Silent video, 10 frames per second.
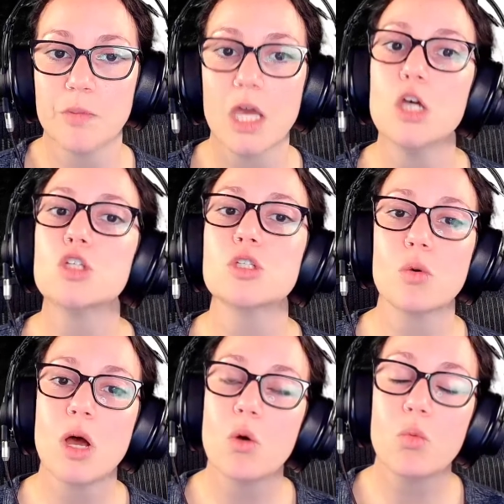So
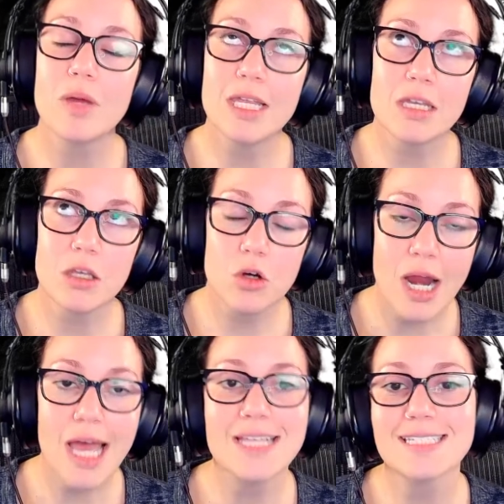when you're
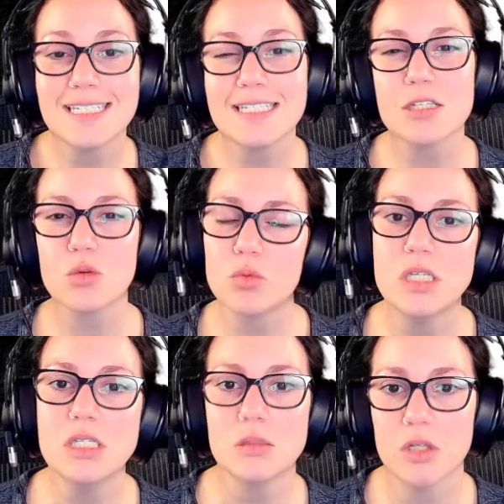asked, is this a
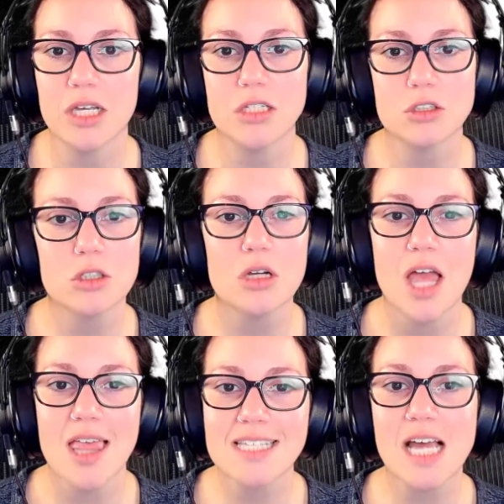reasonable answer?
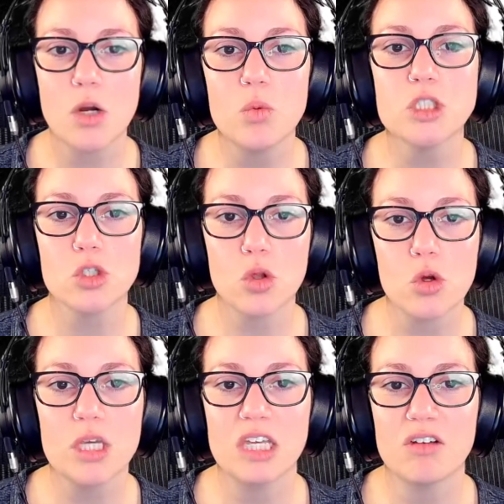That's kind of what you're
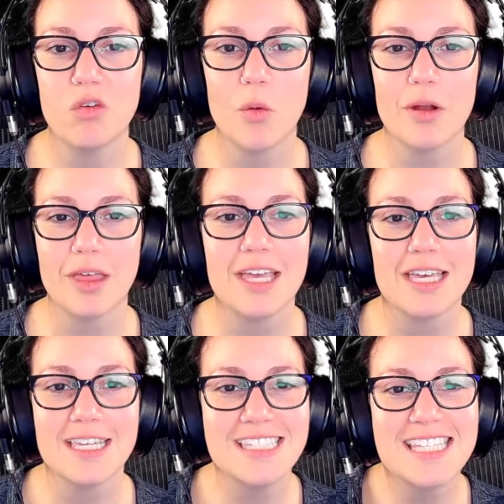looking for. Like,
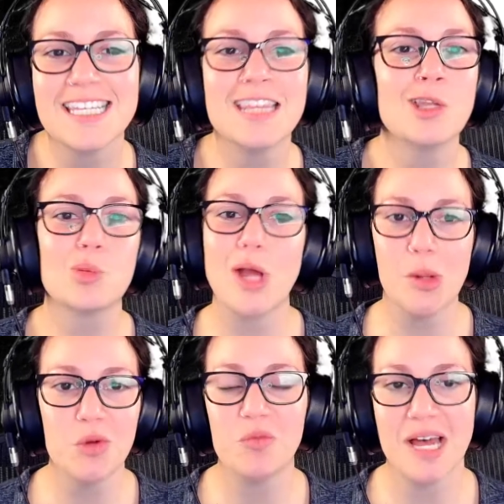is this in the realm
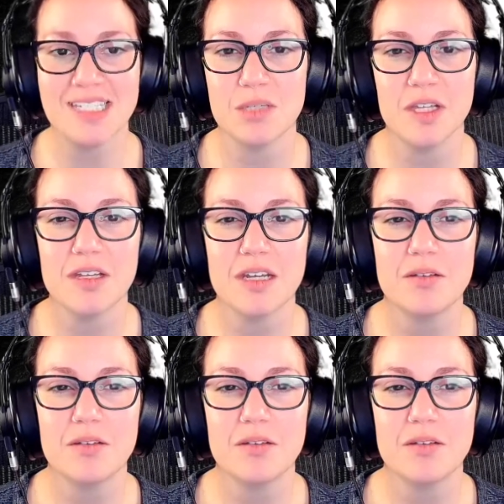of possibility?